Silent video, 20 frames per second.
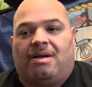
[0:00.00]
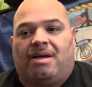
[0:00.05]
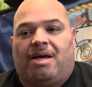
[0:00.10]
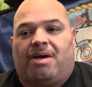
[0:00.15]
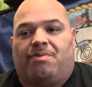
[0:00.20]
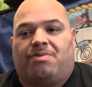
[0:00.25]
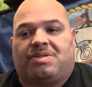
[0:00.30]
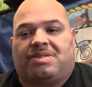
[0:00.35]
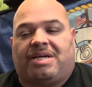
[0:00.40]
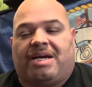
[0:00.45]

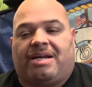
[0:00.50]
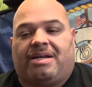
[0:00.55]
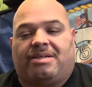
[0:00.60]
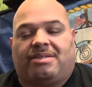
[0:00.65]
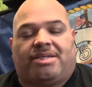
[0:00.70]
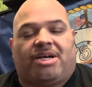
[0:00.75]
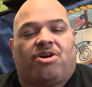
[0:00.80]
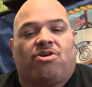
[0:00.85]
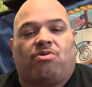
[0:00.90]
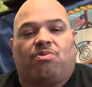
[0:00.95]
it was getting
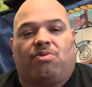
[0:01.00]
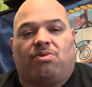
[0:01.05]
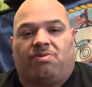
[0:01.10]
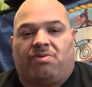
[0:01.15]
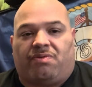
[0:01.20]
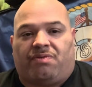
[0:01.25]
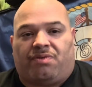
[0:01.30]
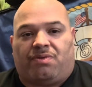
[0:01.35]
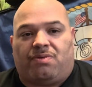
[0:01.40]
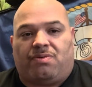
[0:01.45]
terrible
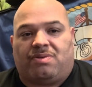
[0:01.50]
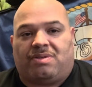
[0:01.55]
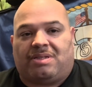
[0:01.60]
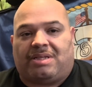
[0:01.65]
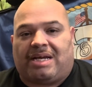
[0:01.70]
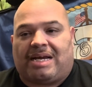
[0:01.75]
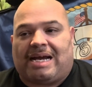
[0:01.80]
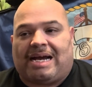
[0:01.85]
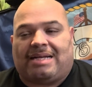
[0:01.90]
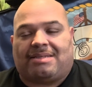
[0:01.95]
reviews and
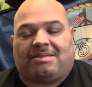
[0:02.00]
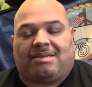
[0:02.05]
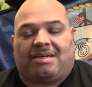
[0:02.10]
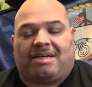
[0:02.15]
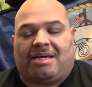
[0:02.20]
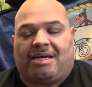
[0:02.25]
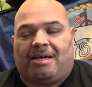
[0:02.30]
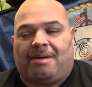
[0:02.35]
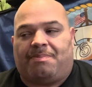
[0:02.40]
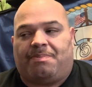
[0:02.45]
they had to
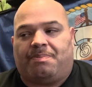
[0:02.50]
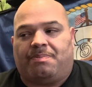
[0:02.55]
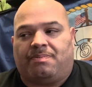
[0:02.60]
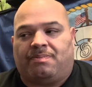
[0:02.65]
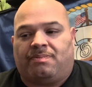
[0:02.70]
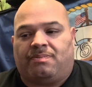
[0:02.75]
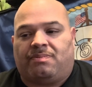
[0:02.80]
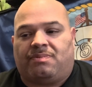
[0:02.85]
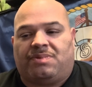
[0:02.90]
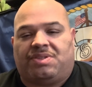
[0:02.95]
keep
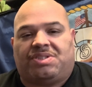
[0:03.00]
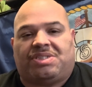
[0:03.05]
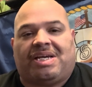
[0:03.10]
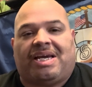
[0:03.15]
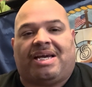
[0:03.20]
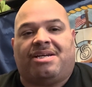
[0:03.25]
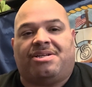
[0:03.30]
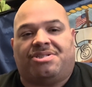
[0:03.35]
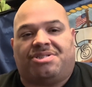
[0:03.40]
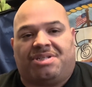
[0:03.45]

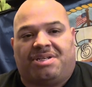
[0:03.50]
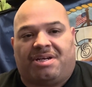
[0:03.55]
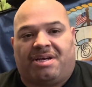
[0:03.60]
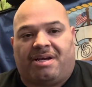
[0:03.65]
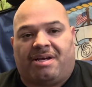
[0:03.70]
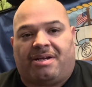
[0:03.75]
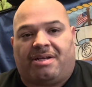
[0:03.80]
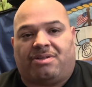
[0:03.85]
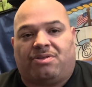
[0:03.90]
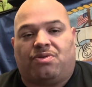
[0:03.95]
changing
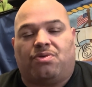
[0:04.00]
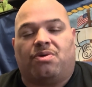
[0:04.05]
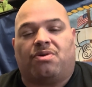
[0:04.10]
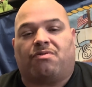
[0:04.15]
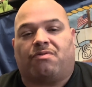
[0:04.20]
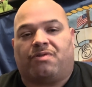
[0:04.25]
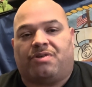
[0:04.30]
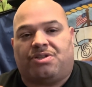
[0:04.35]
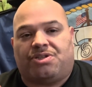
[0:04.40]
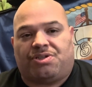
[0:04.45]
it and doing
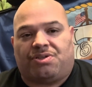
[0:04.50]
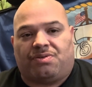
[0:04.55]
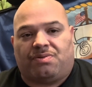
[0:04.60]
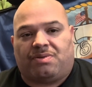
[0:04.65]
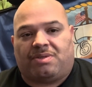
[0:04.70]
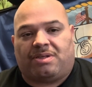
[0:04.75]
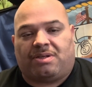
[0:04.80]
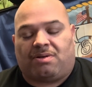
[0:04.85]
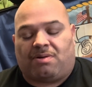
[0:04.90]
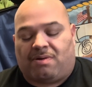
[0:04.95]

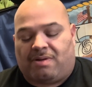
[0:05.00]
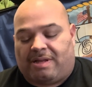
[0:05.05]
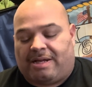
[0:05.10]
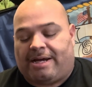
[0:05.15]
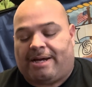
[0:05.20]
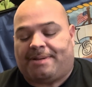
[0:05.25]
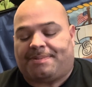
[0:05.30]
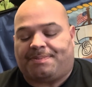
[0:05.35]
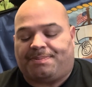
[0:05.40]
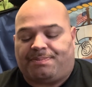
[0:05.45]
reshoots and all
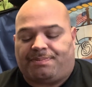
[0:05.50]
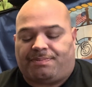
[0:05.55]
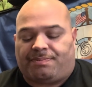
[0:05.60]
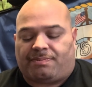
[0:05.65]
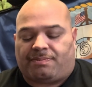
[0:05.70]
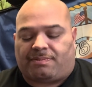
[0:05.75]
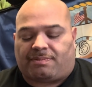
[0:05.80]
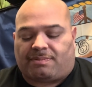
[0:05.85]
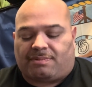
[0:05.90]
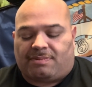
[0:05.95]
that.
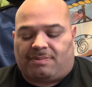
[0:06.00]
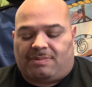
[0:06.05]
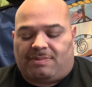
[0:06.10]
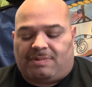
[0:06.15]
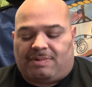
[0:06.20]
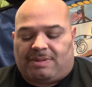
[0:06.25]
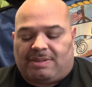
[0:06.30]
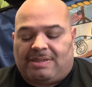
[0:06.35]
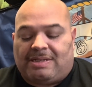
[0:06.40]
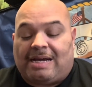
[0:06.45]

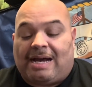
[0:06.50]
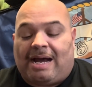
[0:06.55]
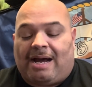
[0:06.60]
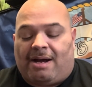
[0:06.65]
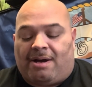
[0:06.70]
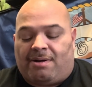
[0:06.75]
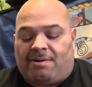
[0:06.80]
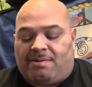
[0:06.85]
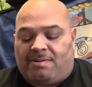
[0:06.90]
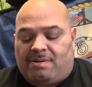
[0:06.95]
Now,